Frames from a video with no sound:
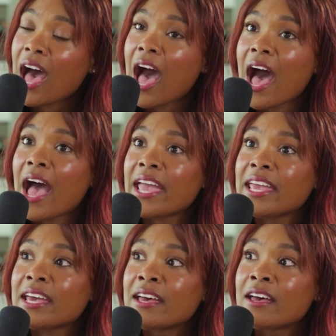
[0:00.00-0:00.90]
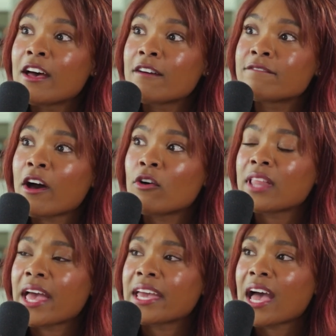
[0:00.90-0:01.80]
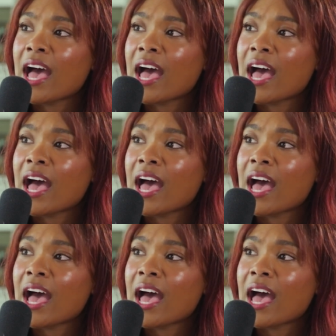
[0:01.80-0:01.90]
I felt like